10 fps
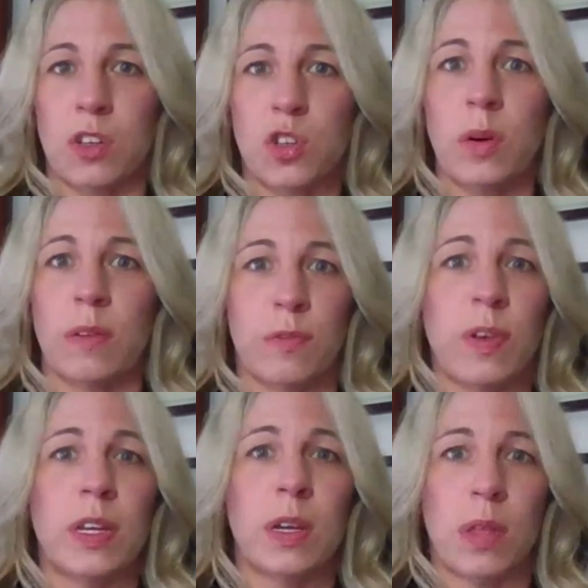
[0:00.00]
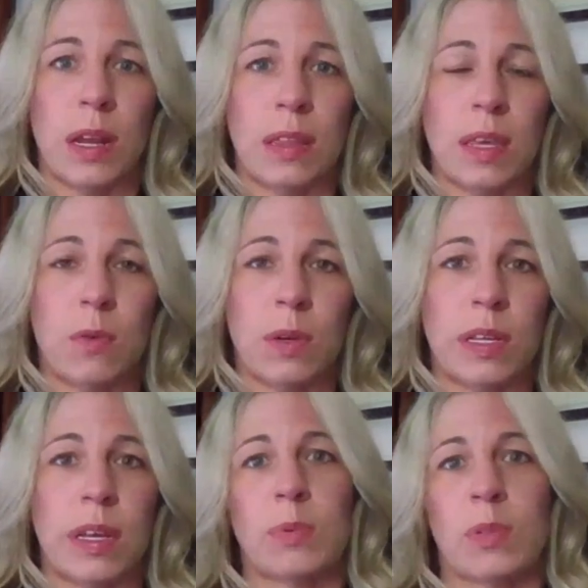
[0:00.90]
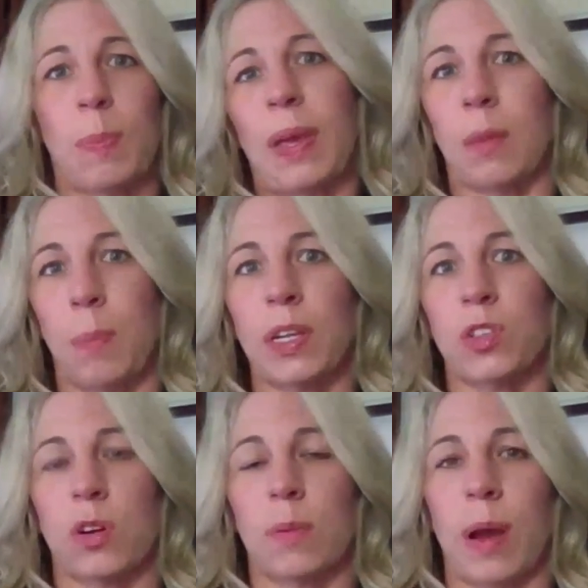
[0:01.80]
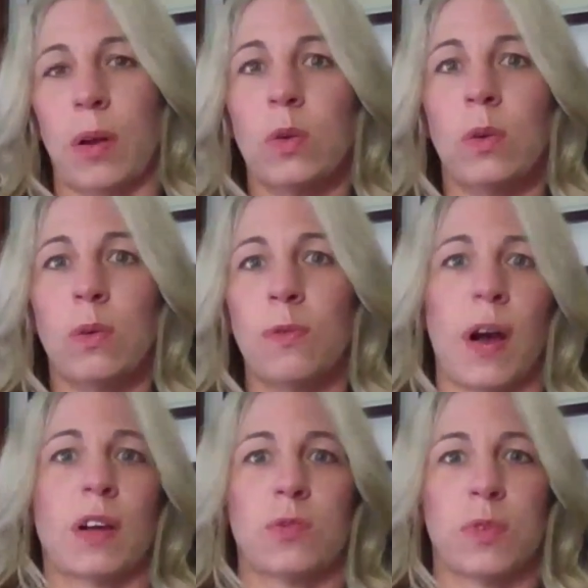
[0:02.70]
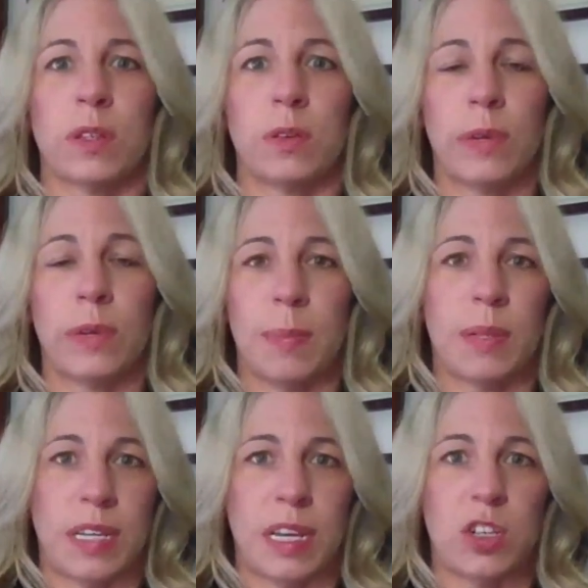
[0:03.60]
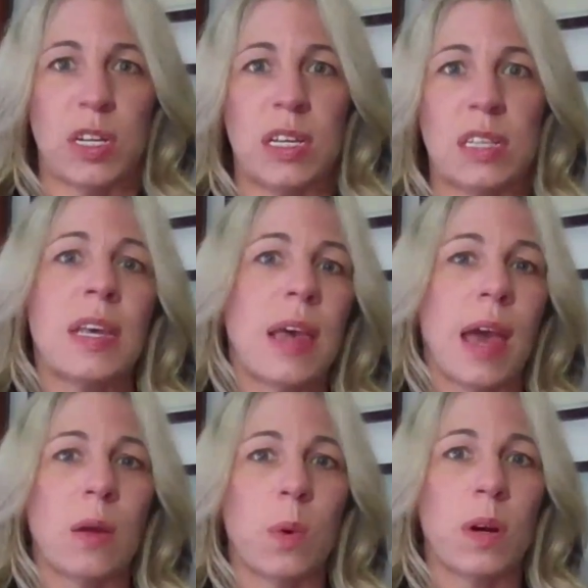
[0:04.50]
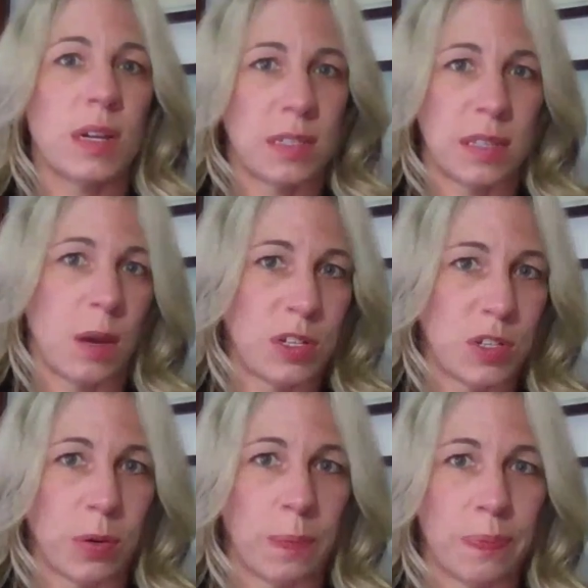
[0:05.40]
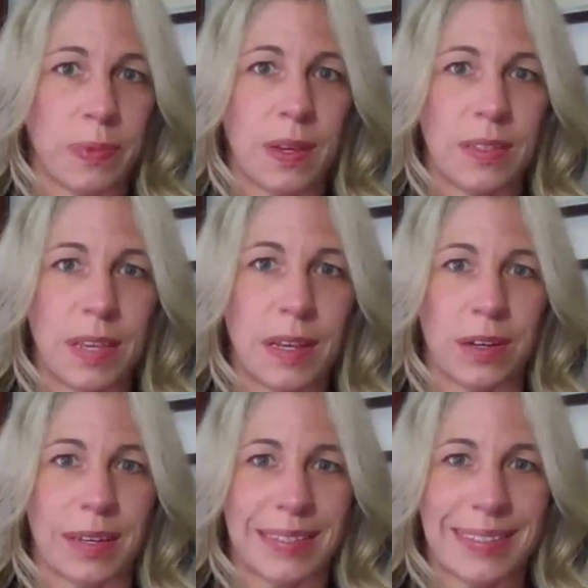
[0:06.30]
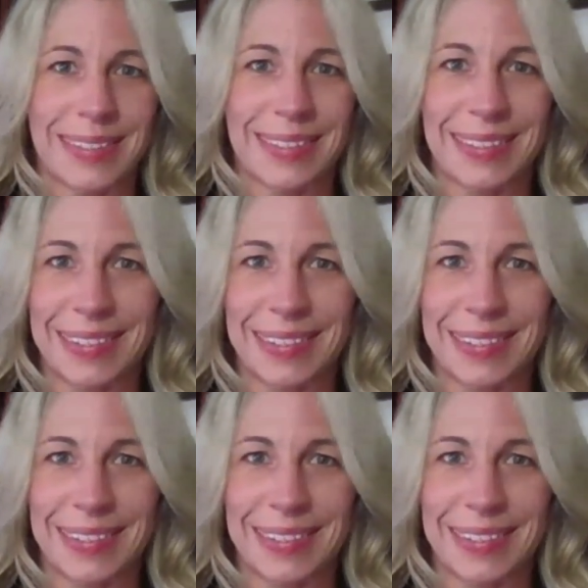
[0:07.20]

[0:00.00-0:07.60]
a short video that I think really helps to paint the picture about who FOX Rehabilitation is and what it is that we do. Take a look.